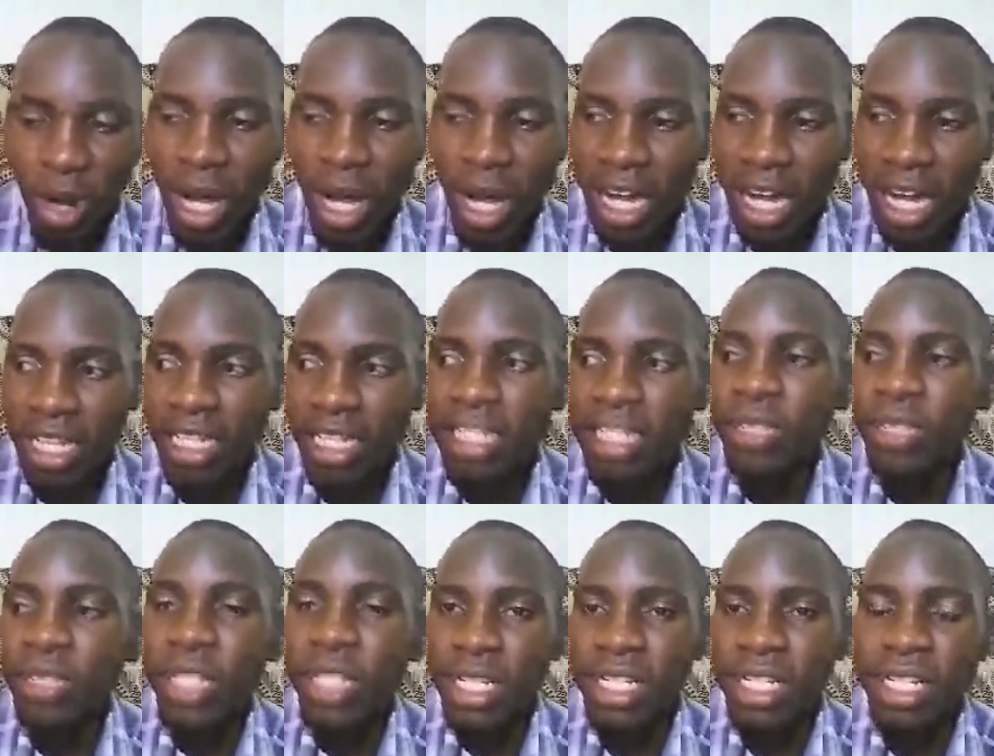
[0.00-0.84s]
People
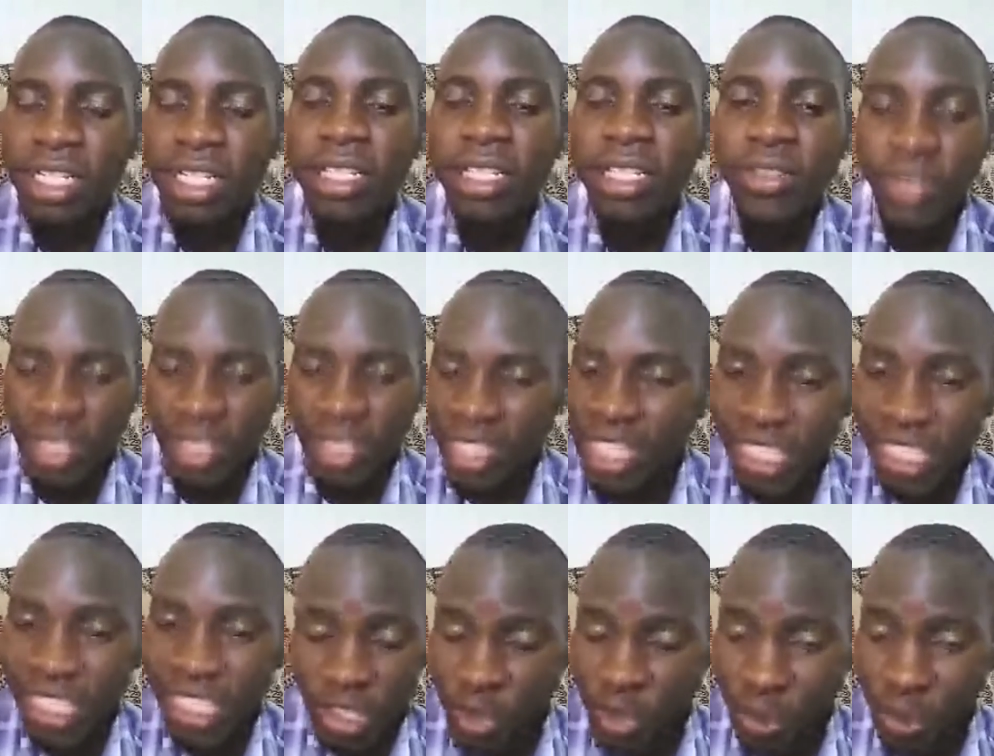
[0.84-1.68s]
are really
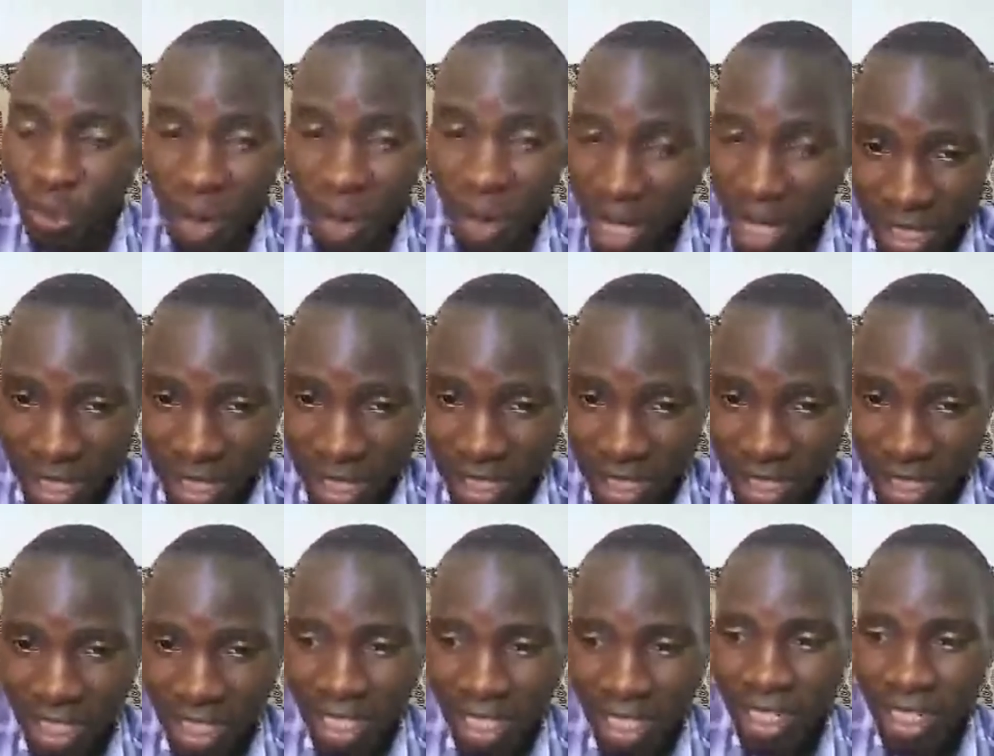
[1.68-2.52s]
researching too
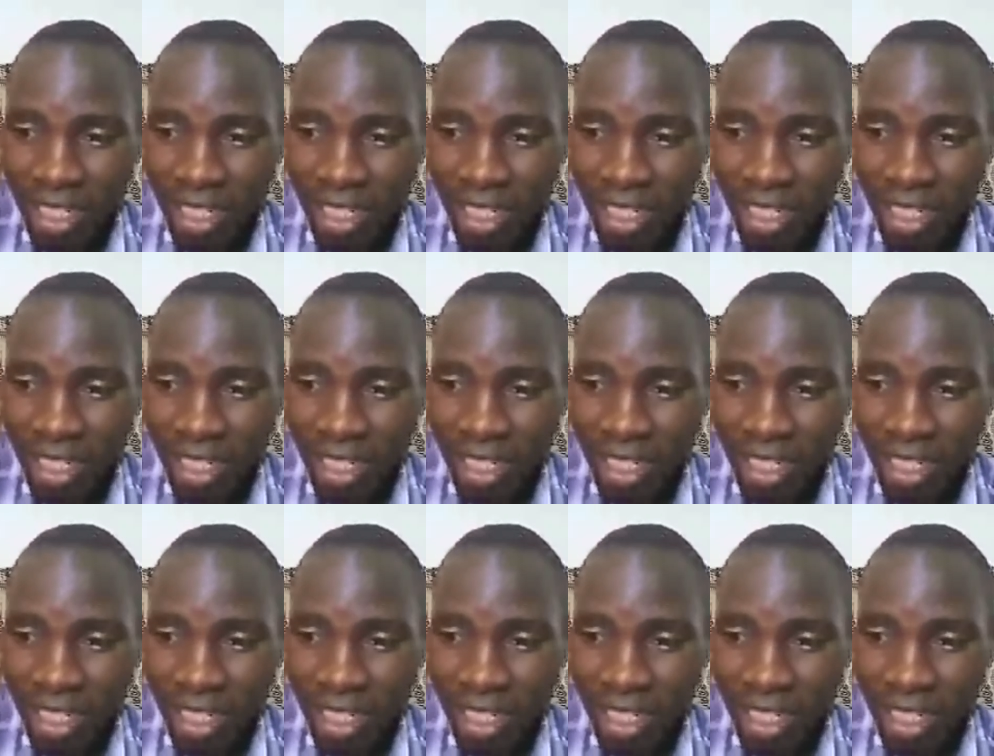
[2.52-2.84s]
much.